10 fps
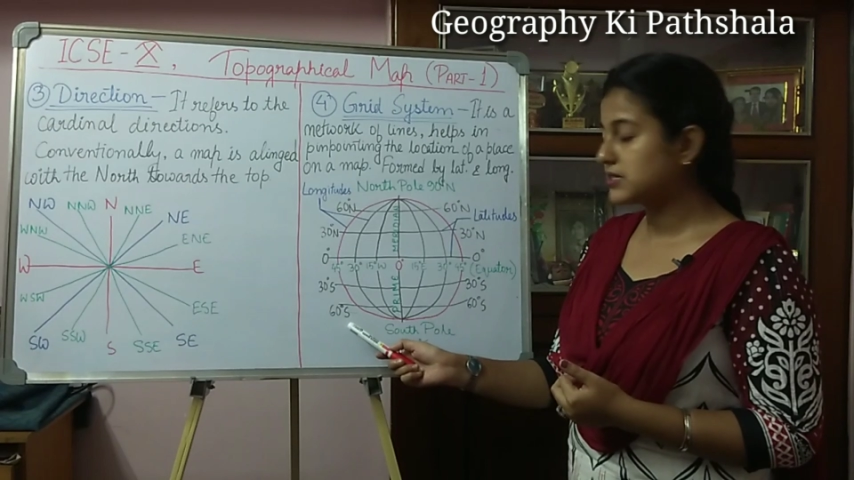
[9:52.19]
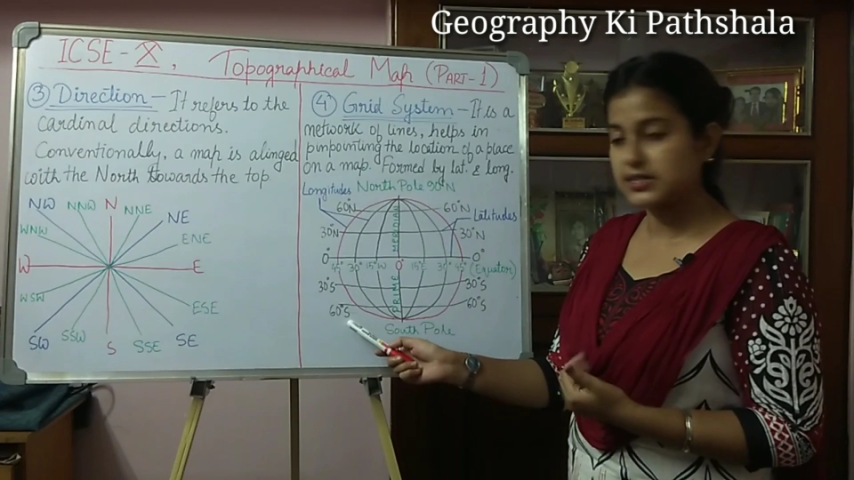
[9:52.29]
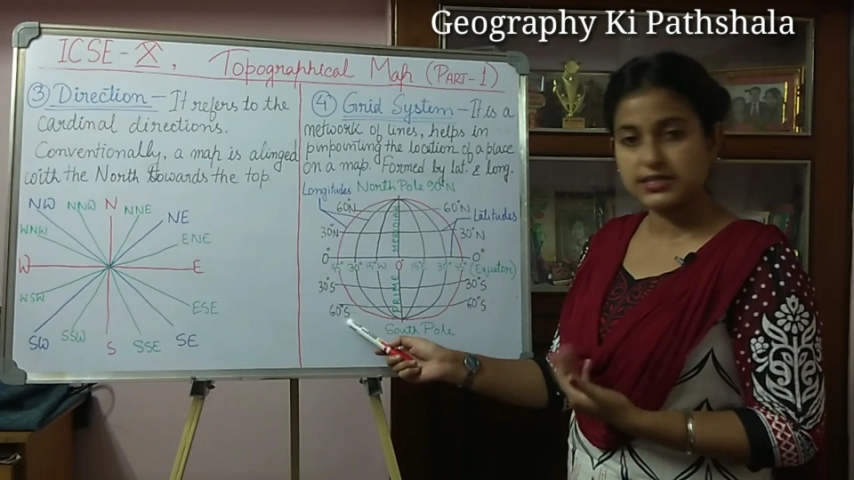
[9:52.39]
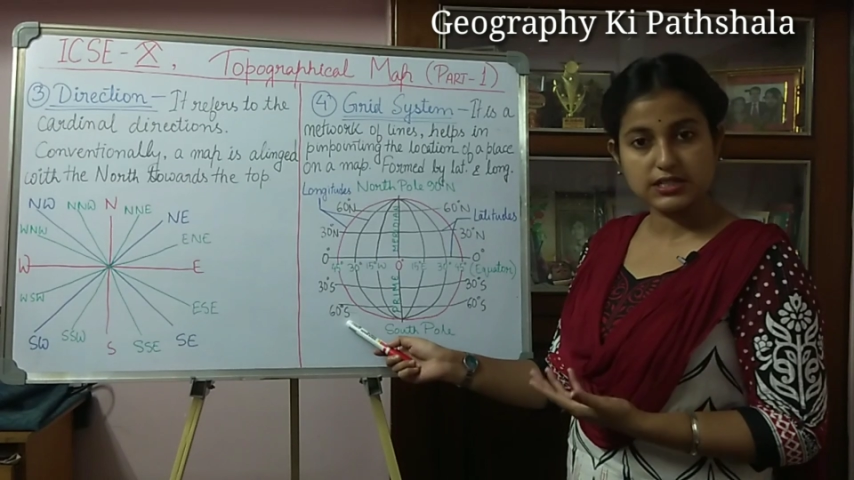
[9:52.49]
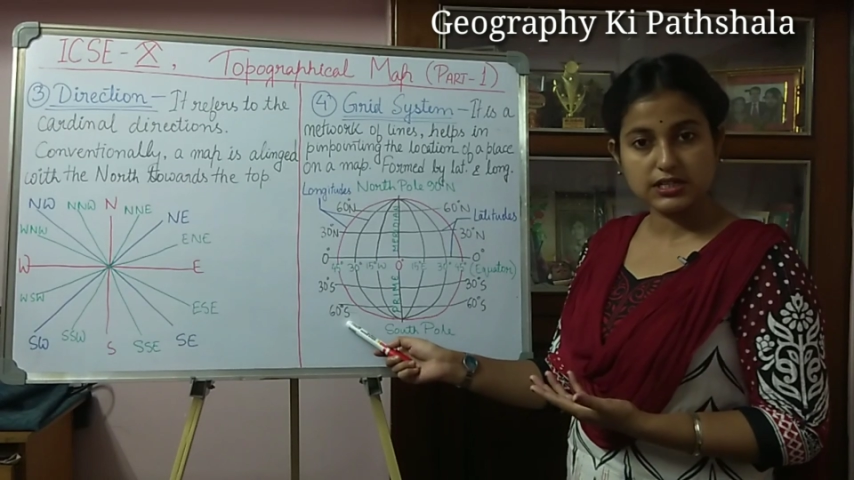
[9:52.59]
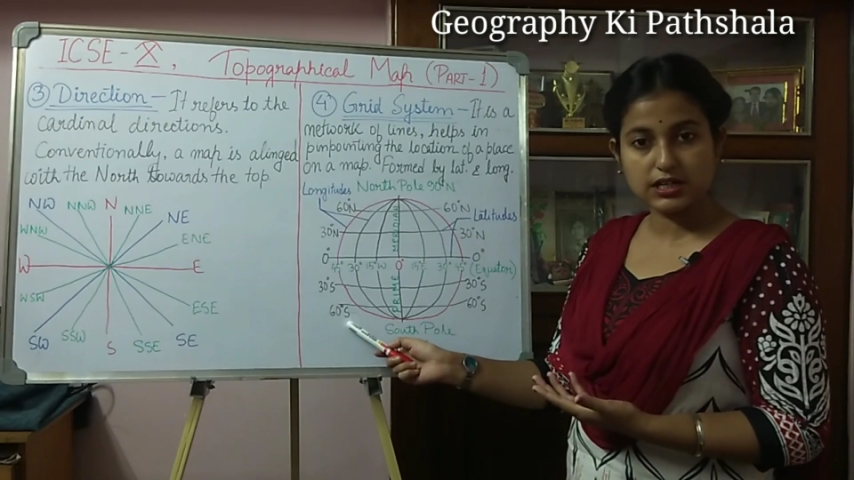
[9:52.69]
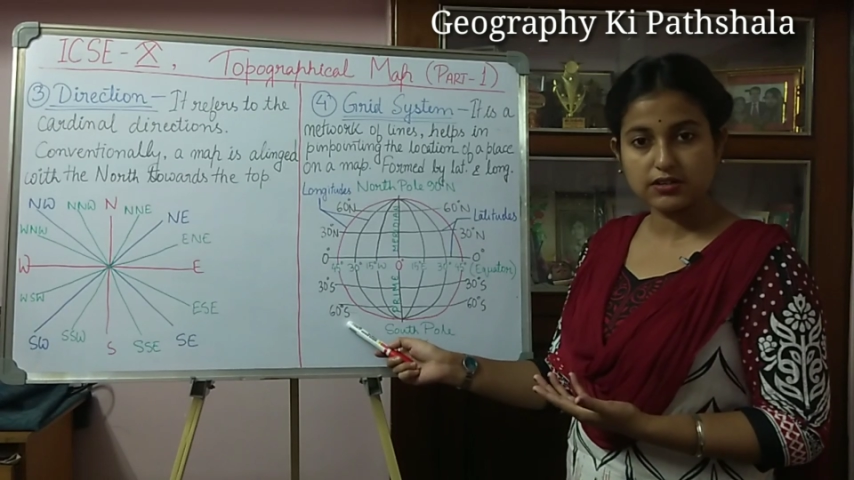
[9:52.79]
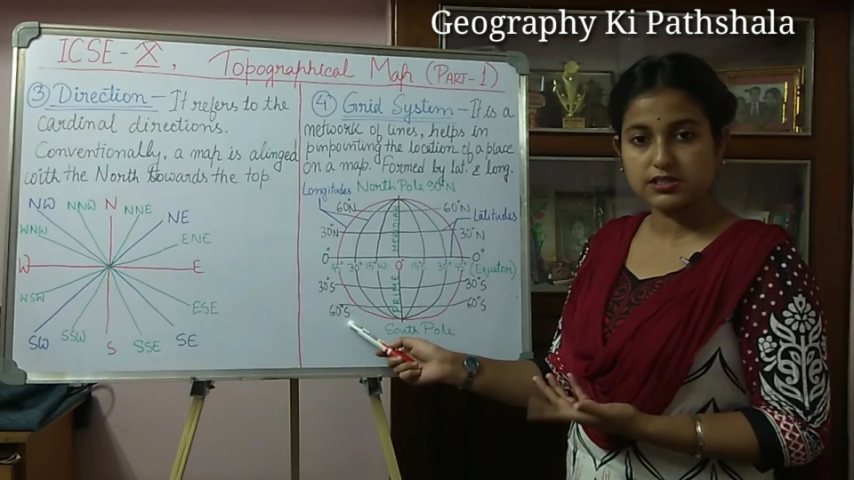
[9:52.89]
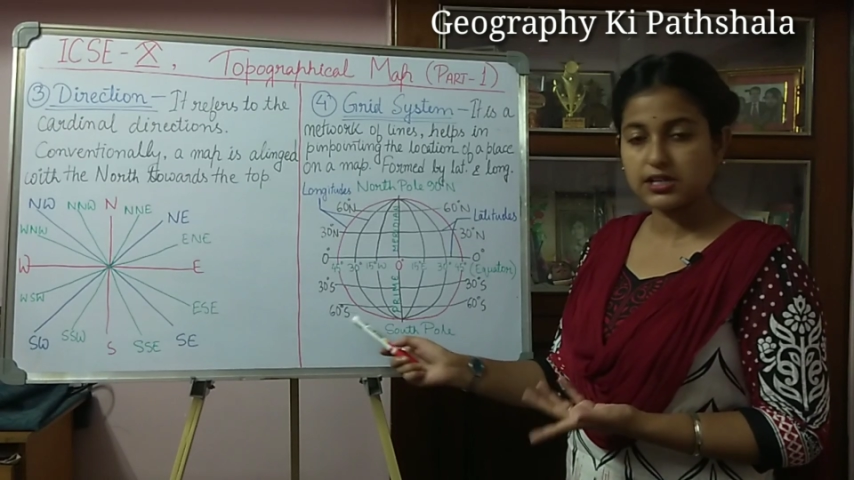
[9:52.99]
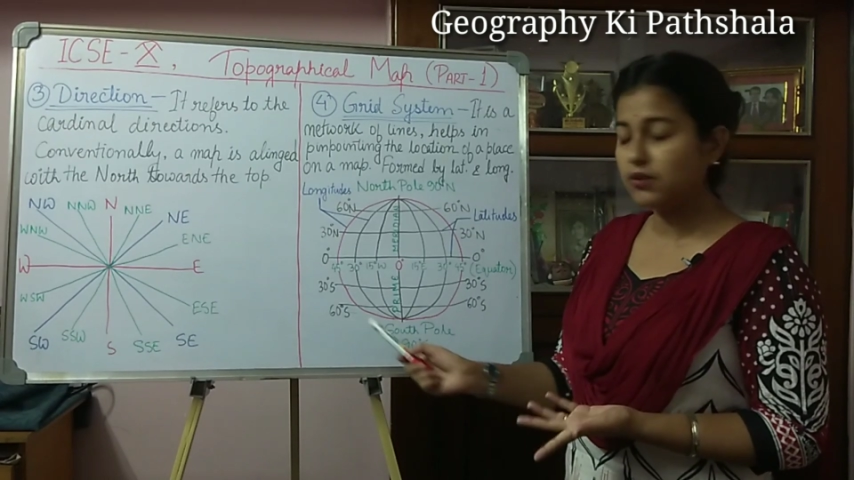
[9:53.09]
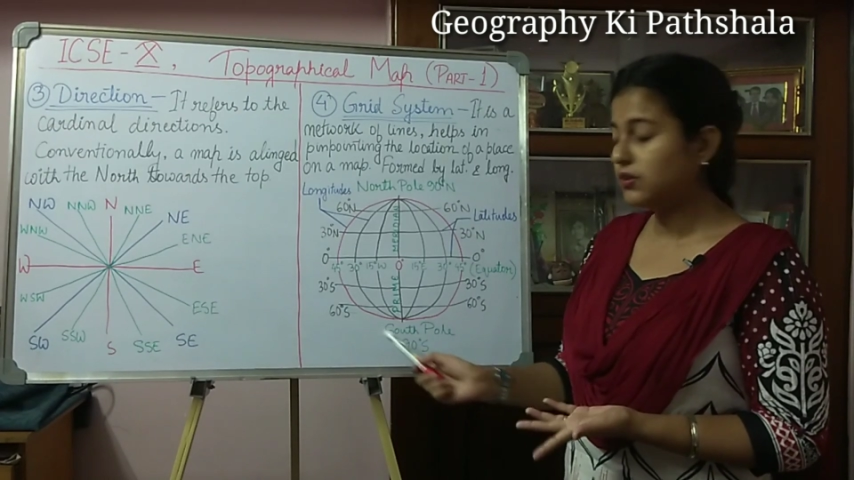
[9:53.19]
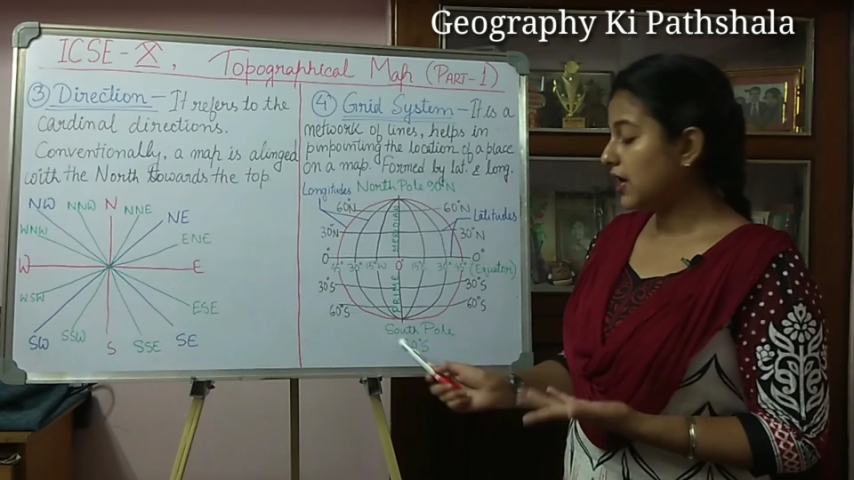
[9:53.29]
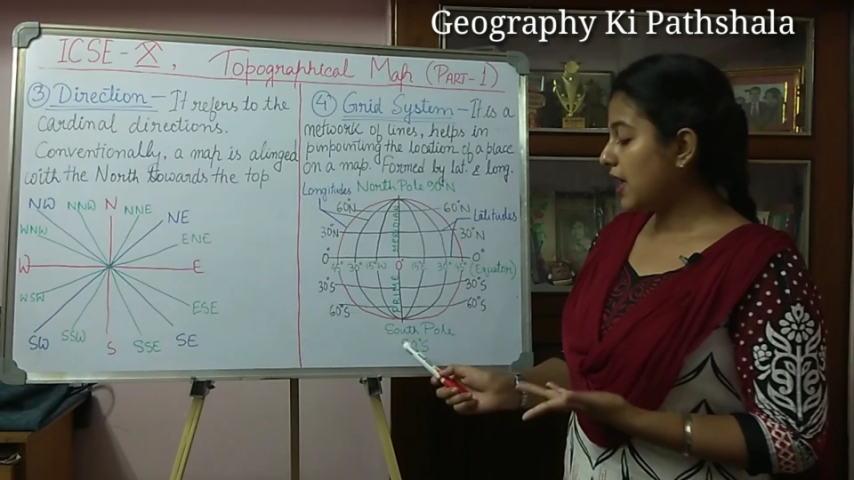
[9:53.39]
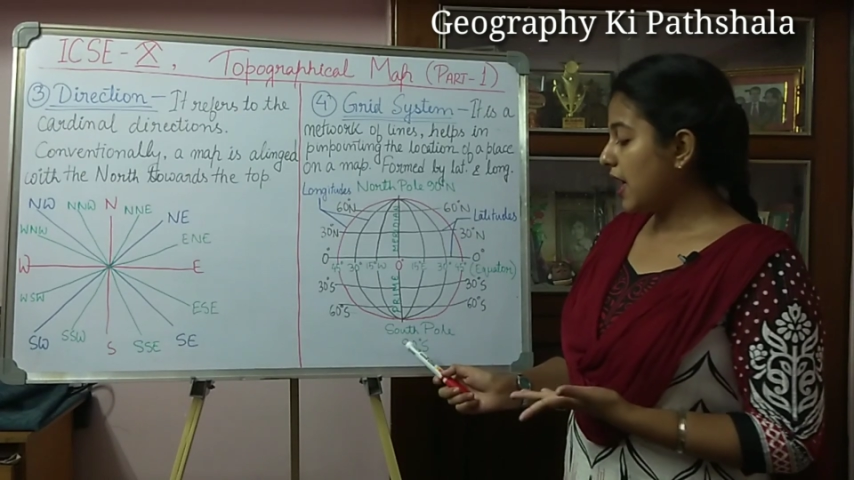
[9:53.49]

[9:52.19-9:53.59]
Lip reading: 60° south,